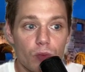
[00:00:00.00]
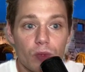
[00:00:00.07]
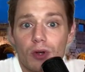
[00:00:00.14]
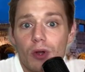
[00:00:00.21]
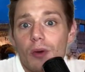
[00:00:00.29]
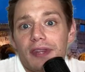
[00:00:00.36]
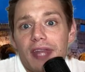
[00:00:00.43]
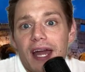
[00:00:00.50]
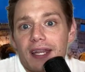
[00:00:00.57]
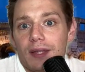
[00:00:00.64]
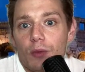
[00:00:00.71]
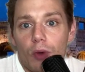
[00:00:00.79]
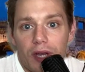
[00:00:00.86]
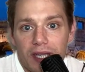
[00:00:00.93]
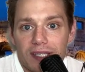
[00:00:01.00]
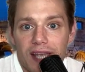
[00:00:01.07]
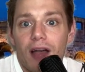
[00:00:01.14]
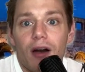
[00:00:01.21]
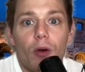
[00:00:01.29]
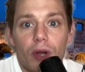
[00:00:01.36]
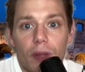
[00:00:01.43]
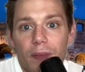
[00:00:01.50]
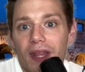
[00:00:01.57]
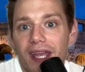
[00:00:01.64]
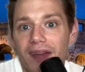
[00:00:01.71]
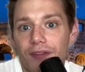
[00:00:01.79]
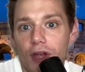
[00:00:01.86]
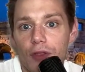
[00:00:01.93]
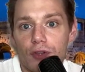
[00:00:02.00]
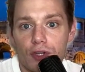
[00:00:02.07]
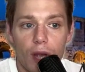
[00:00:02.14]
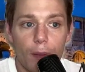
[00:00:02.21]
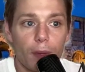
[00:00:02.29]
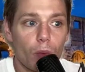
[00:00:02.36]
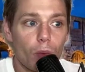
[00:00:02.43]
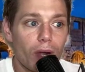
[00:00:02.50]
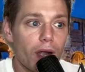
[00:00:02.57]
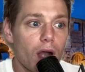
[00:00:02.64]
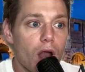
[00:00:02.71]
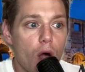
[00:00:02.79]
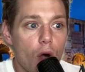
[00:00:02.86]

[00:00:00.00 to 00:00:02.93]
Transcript: We don't know what that would entail. Would it be like every other summer where